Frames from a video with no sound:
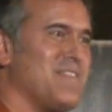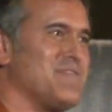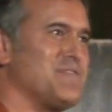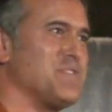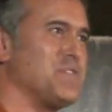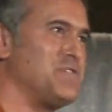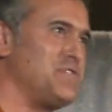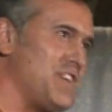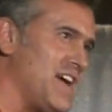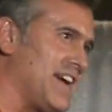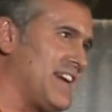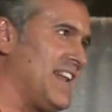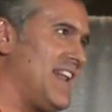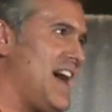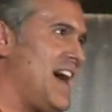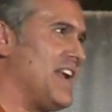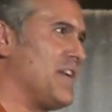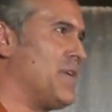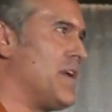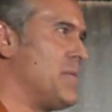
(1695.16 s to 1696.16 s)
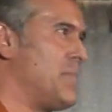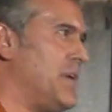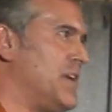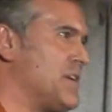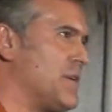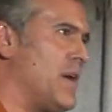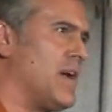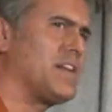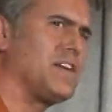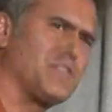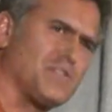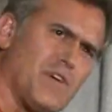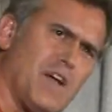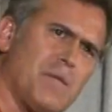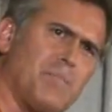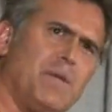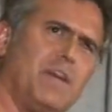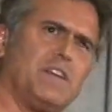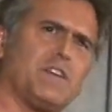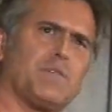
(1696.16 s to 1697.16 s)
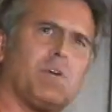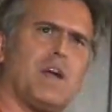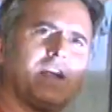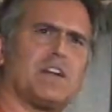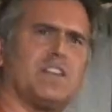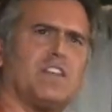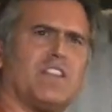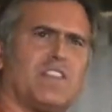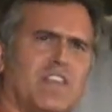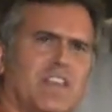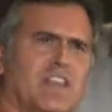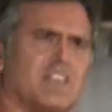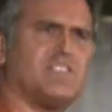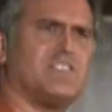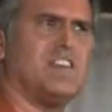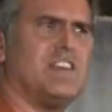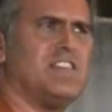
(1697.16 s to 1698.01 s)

so check it out. You want to be a director? Try and be a director. You think it's